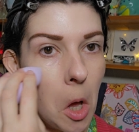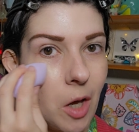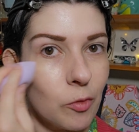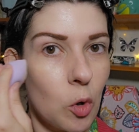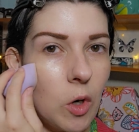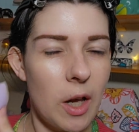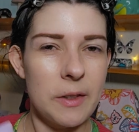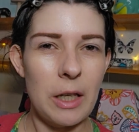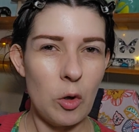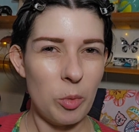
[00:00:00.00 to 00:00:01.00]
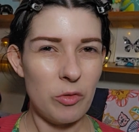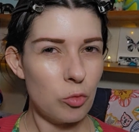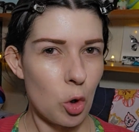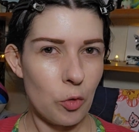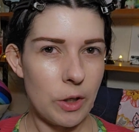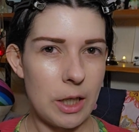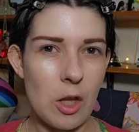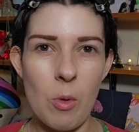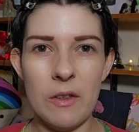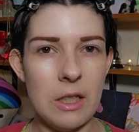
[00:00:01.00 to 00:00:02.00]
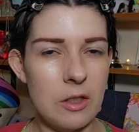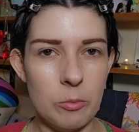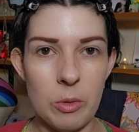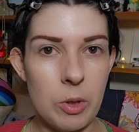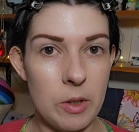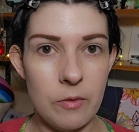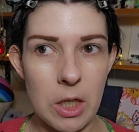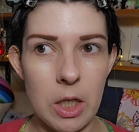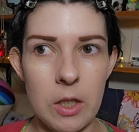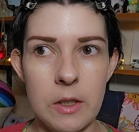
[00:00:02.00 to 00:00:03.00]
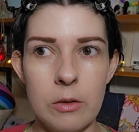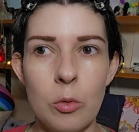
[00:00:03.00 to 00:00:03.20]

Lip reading: I've got like that little bit of rockery that you might have seen in some of my previous videos.